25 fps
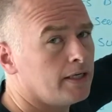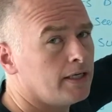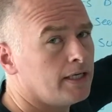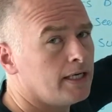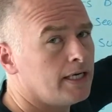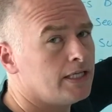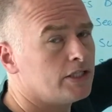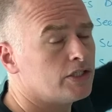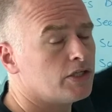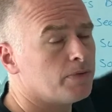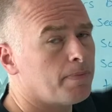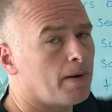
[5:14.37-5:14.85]

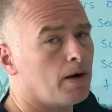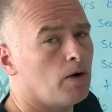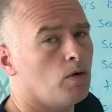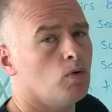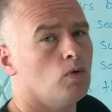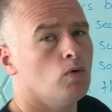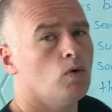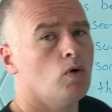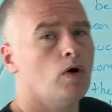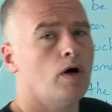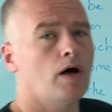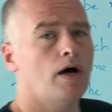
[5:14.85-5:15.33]
is
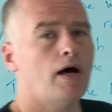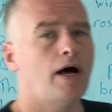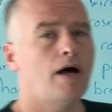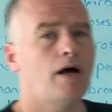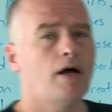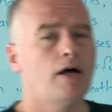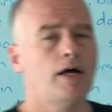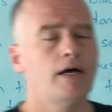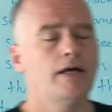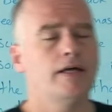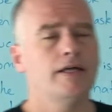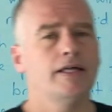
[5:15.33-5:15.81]
about
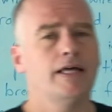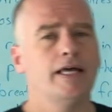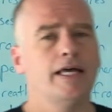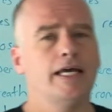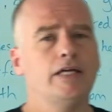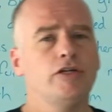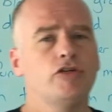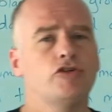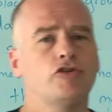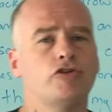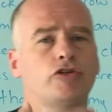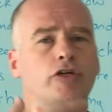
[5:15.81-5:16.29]

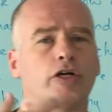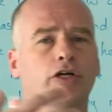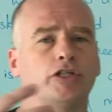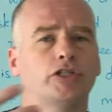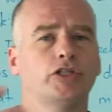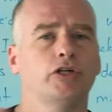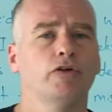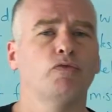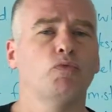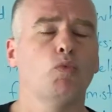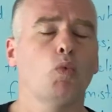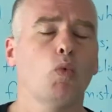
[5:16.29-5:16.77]

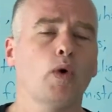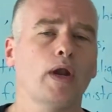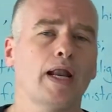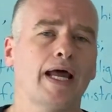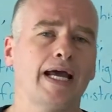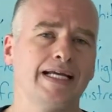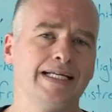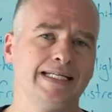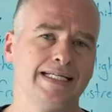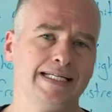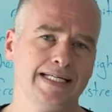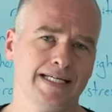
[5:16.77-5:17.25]
introduction of one
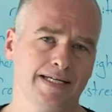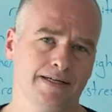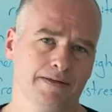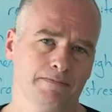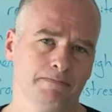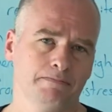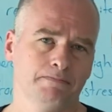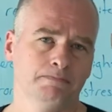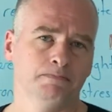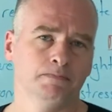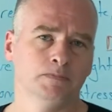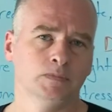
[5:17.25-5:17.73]
idea,
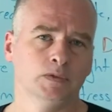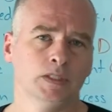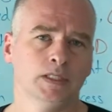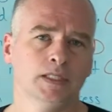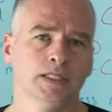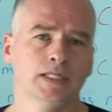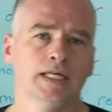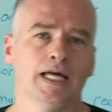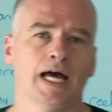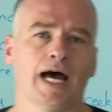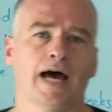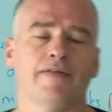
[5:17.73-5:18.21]

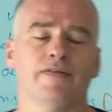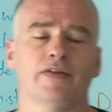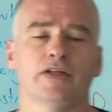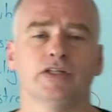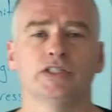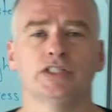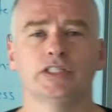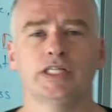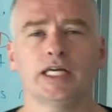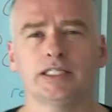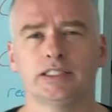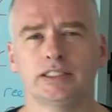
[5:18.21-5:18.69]
and the
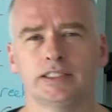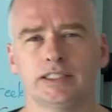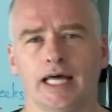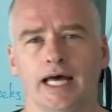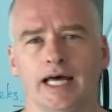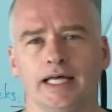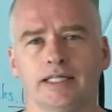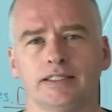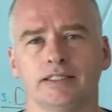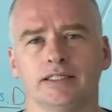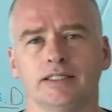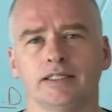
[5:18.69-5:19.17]

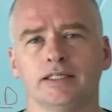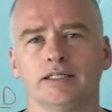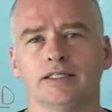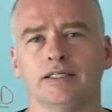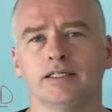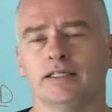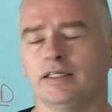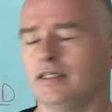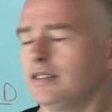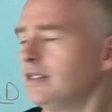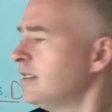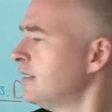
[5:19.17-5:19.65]
sestet
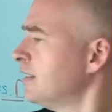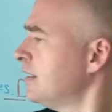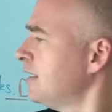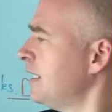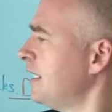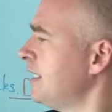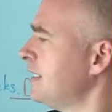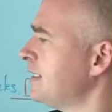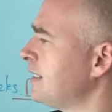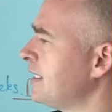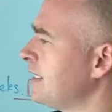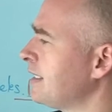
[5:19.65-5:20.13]

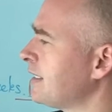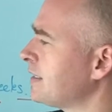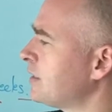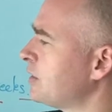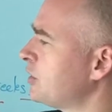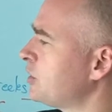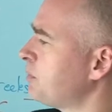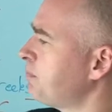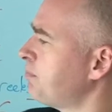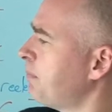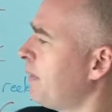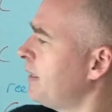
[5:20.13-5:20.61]
is an
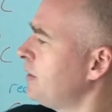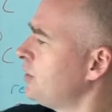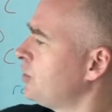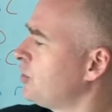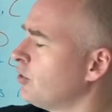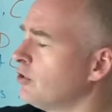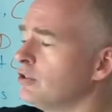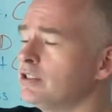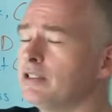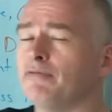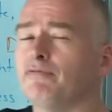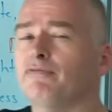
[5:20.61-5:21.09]

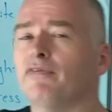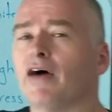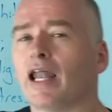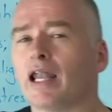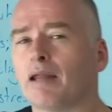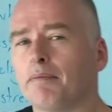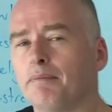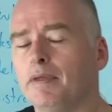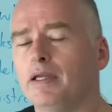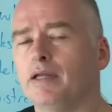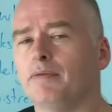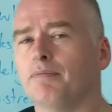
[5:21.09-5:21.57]
expansion or
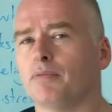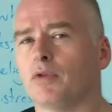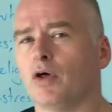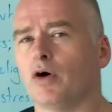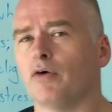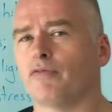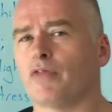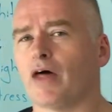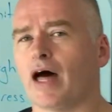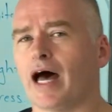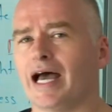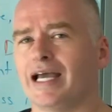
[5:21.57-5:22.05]
development
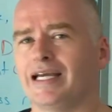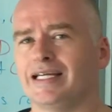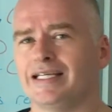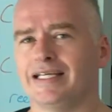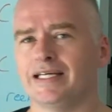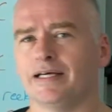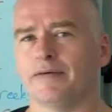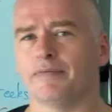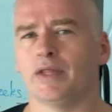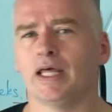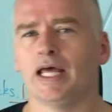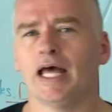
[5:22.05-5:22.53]
of that idea.
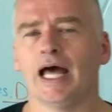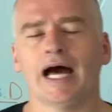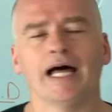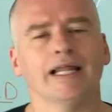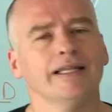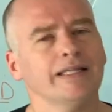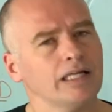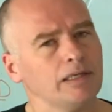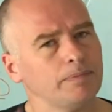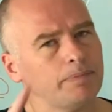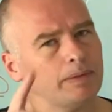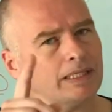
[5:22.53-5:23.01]
A
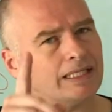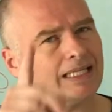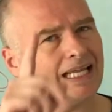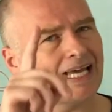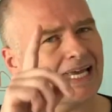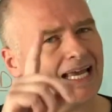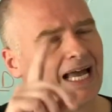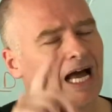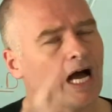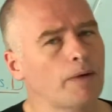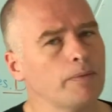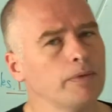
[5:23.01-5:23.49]
little bit
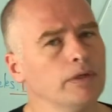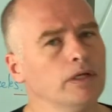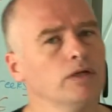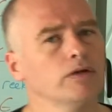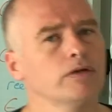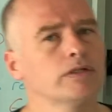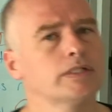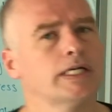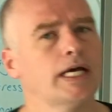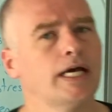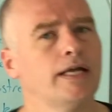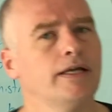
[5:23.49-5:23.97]
like how we
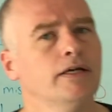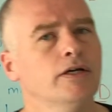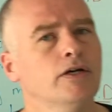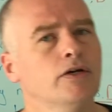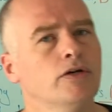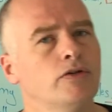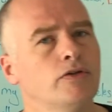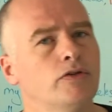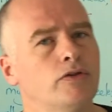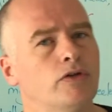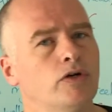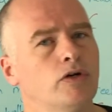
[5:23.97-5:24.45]
looked at
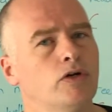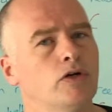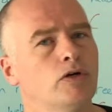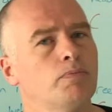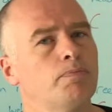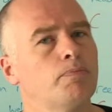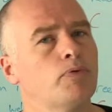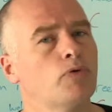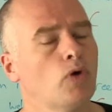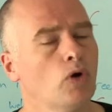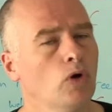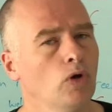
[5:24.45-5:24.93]
the
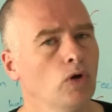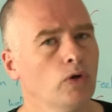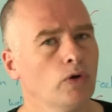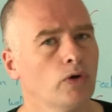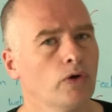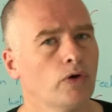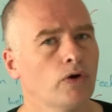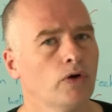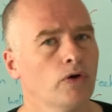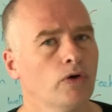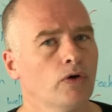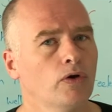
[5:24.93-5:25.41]

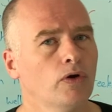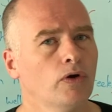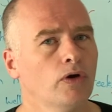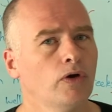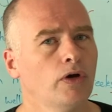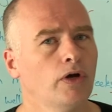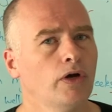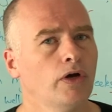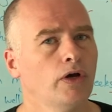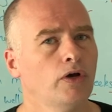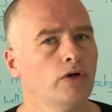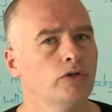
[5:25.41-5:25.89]
prologue
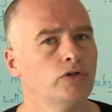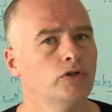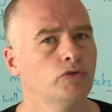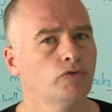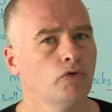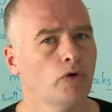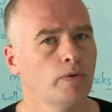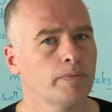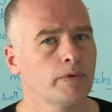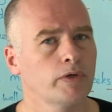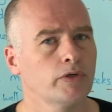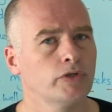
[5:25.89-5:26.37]
to
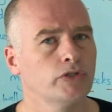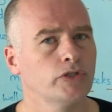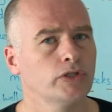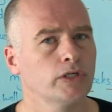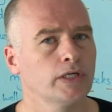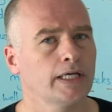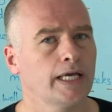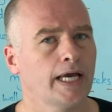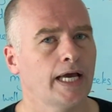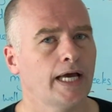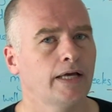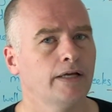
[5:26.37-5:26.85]
Romeo and
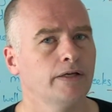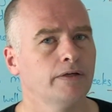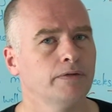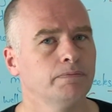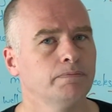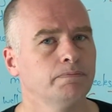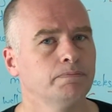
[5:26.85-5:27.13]
Juliet.